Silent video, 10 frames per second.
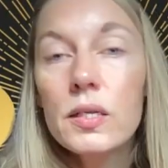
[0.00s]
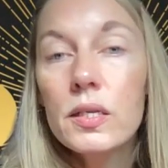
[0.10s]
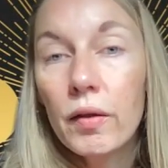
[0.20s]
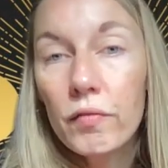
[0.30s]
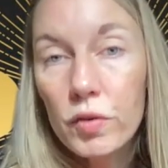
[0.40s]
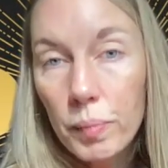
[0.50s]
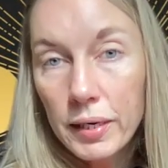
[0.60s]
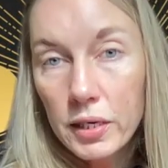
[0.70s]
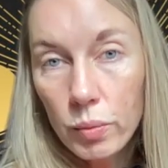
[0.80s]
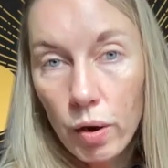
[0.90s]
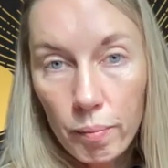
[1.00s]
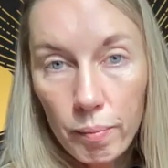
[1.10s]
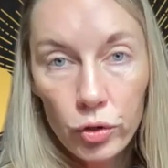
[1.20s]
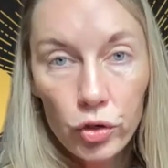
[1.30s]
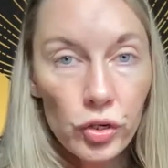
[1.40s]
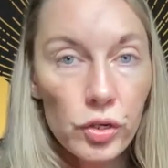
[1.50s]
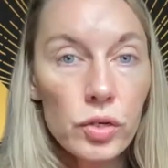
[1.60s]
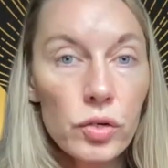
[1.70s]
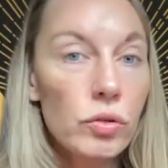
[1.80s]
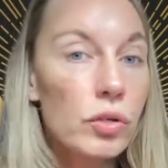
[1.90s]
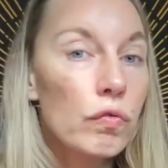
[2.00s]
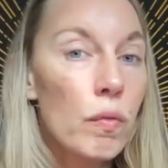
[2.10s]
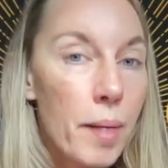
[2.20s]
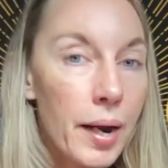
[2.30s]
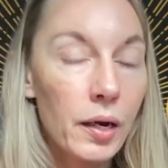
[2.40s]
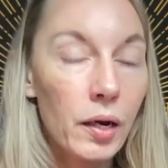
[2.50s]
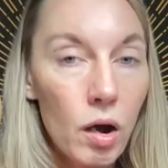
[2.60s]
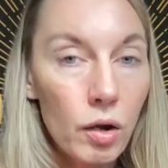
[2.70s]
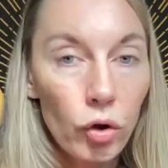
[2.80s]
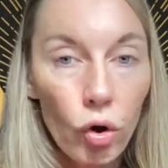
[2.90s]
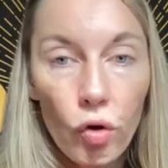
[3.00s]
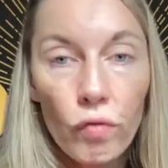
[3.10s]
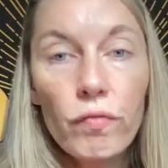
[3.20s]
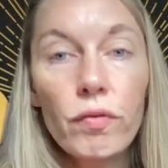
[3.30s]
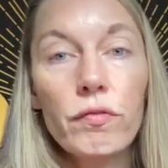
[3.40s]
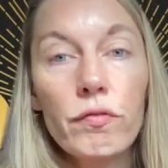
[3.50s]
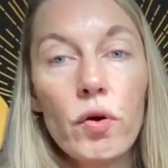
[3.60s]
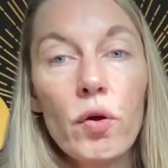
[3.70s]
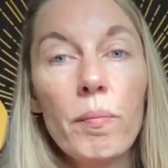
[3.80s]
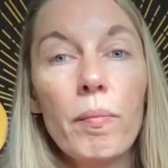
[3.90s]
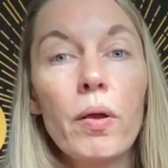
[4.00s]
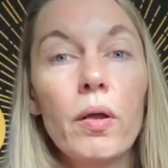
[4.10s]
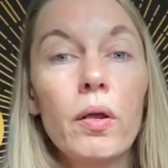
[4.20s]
to give space to our emotions, not to remain cut off from